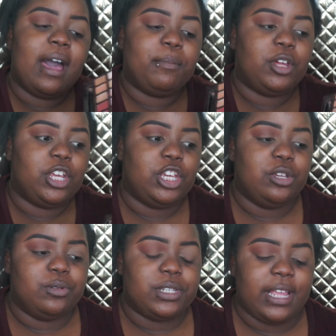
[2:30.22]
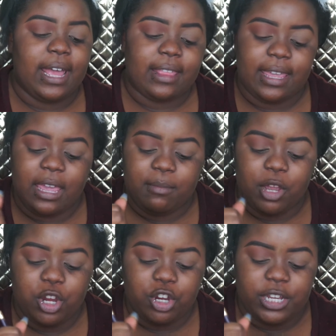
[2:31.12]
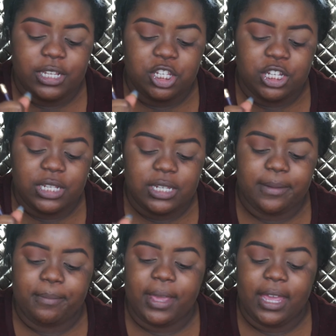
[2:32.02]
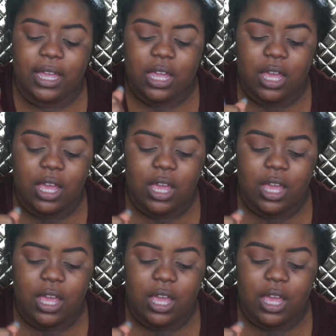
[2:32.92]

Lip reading: I'm gonna use that like in my crease just to make,